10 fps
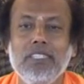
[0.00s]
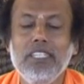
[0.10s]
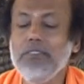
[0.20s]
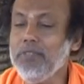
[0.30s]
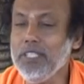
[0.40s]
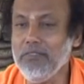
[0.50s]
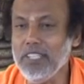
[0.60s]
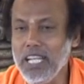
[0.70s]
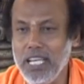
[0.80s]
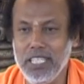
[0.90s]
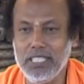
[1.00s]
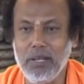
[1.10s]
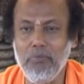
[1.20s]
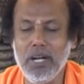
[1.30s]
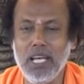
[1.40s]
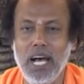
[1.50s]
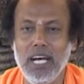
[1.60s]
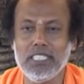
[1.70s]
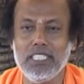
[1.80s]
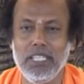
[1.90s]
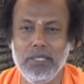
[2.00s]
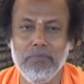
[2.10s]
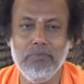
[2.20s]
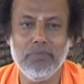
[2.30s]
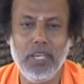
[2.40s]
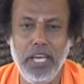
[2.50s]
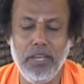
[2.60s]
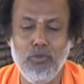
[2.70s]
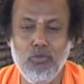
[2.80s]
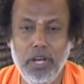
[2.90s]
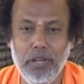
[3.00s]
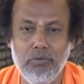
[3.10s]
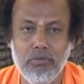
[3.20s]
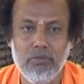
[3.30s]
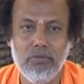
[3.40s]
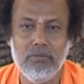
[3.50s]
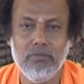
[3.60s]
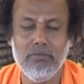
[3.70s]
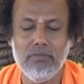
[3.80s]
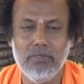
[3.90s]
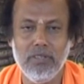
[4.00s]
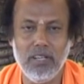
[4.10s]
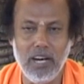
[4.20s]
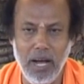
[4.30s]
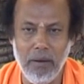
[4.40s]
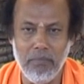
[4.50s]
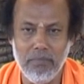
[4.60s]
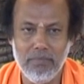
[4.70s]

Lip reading: If in the village somebody asked him, hey, who are you? Ram.